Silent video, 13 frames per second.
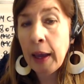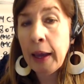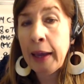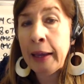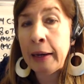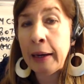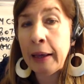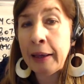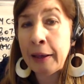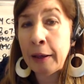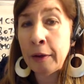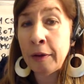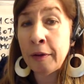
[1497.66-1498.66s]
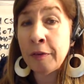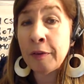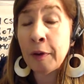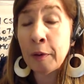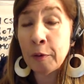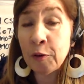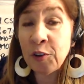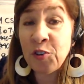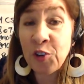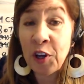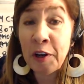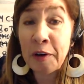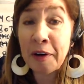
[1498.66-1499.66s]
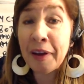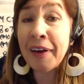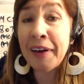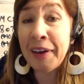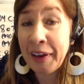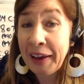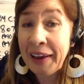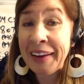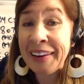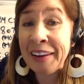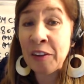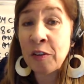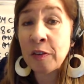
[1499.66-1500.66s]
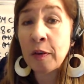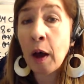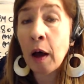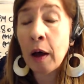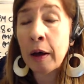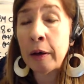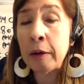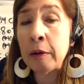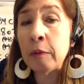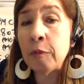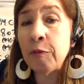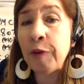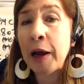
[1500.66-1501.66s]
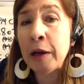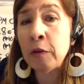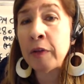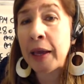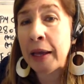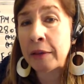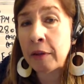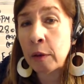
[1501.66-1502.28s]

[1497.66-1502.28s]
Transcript: It is legit. It is uh, filed at the